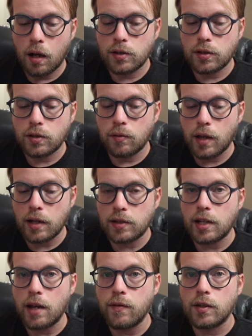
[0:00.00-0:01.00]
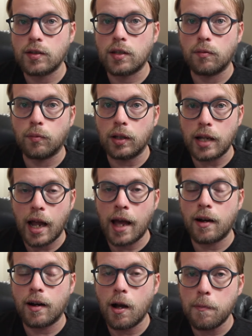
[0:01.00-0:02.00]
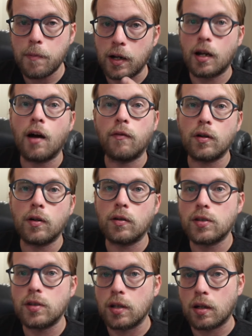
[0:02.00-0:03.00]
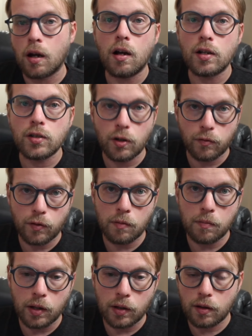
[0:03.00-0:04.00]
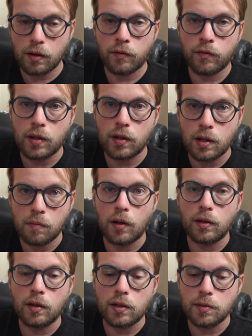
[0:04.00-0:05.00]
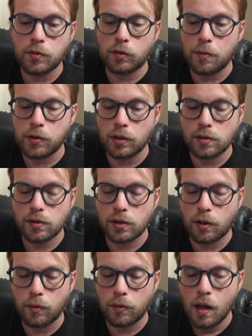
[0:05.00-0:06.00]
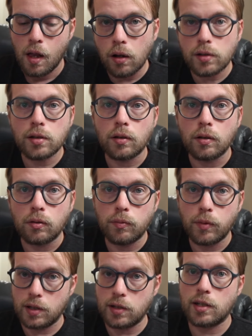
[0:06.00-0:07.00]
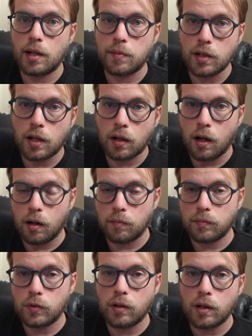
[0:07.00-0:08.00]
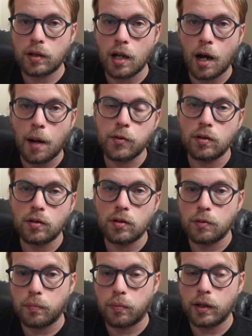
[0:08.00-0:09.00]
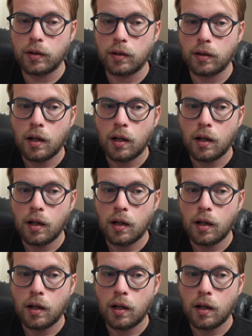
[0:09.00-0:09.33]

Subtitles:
So that savings can really add up, and it covers the cost over a month of the monthly subscription. So also within Stamps.com, you get the option to print